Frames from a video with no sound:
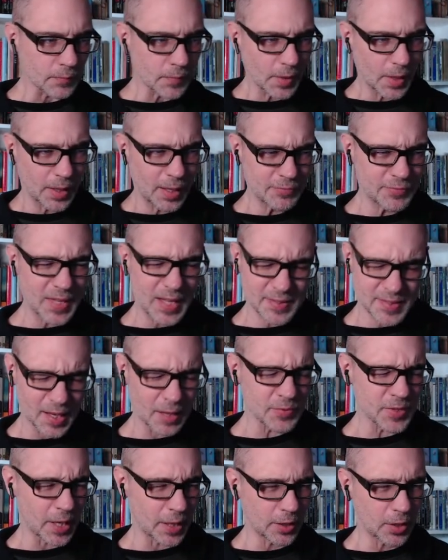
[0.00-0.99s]
That
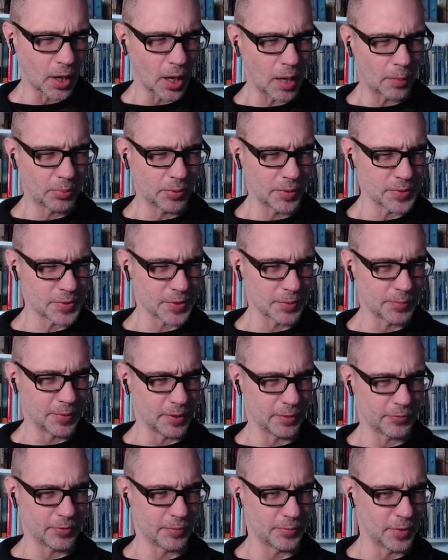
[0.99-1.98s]
sounds like goblins to me
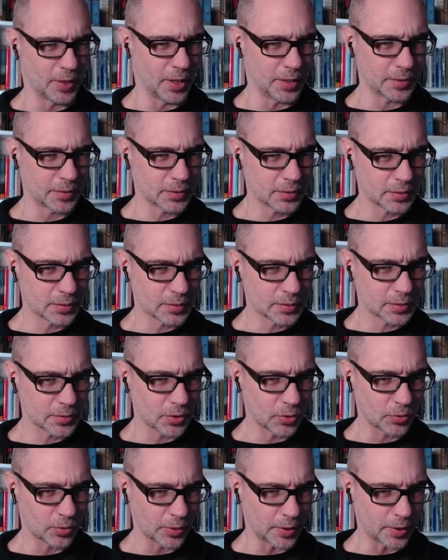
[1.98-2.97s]
if I'm not
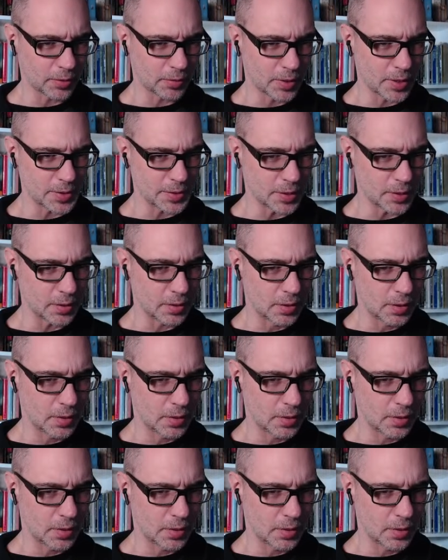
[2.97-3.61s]
totally crazy.